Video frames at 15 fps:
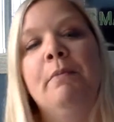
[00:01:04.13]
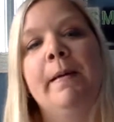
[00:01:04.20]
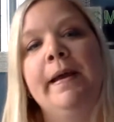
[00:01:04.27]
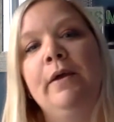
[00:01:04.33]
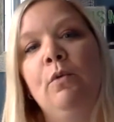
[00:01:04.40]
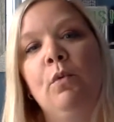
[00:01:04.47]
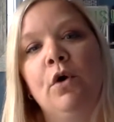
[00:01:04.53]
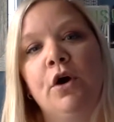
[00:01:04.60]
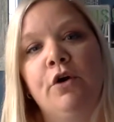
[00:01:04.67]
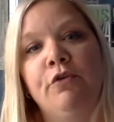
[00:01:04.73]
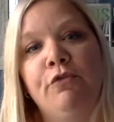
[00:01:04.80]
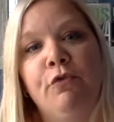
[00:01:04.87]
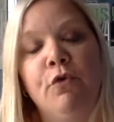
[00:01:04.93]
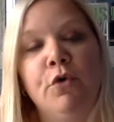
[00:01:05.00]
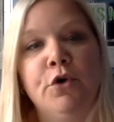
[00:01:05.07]
might work
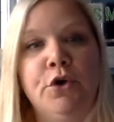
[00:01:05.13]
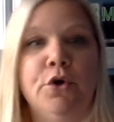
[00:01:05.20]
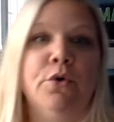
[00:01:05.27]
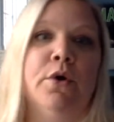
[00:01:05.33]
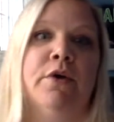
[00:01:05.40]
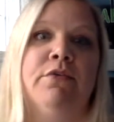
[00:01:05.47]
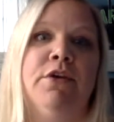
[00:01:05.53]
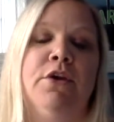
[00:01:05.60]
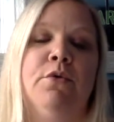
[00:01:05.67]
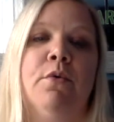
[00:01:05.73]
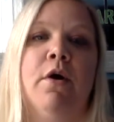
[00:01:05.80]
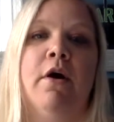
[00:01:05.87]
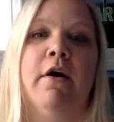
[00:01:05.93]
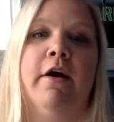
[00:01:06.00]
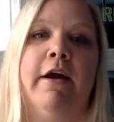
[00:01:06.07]
for you. If you
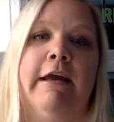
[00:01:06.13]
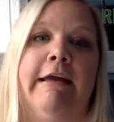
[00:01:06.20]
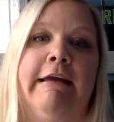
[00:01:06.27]
are